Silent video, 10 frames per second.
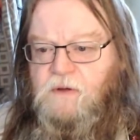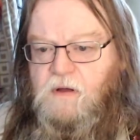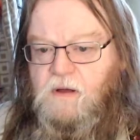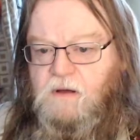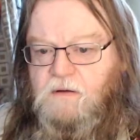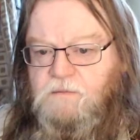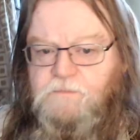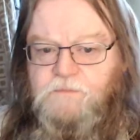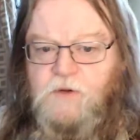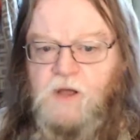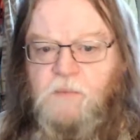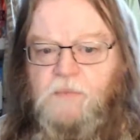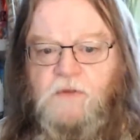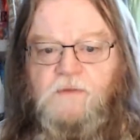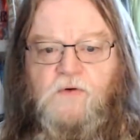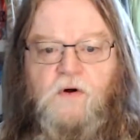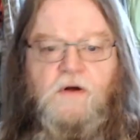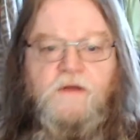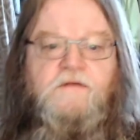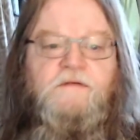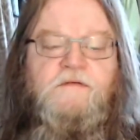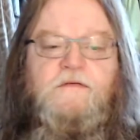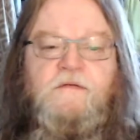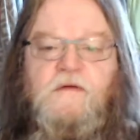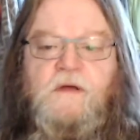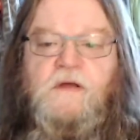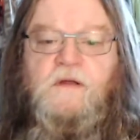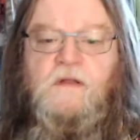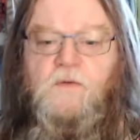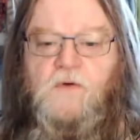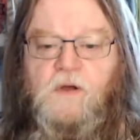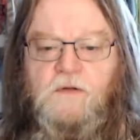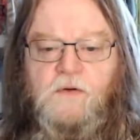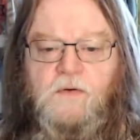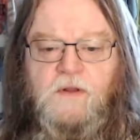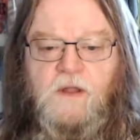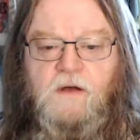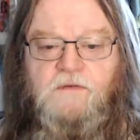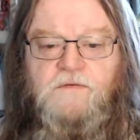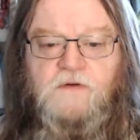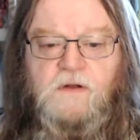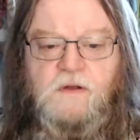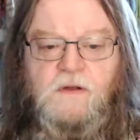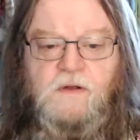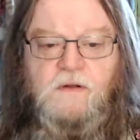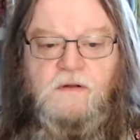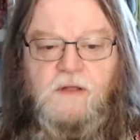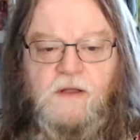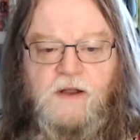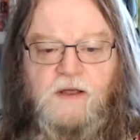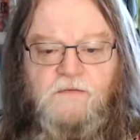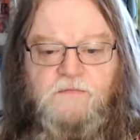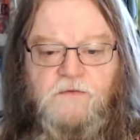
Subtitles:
a couple of artists that we all know and love that have